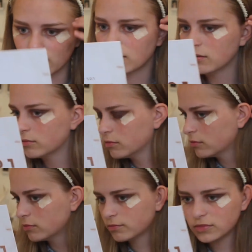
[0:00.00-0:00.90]
Donald
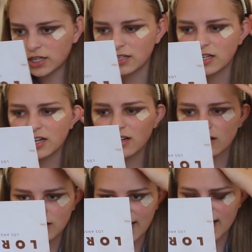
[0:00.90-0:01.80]
Trump's crazy.
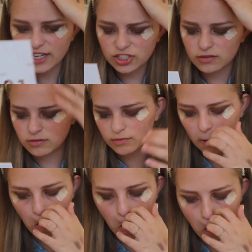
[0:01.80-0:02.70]

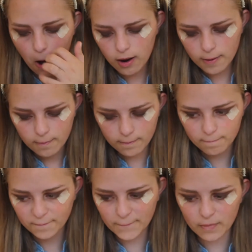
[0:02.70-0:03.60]
Anyway, we're having a
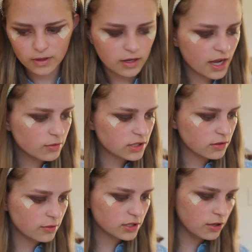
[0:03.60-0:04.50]
debate
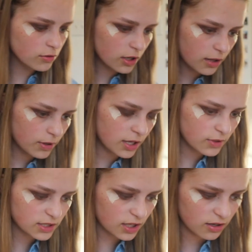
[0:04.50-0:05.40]

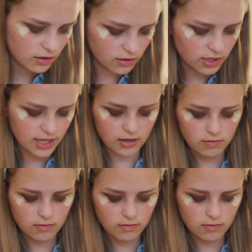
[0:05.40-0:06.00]
about whether or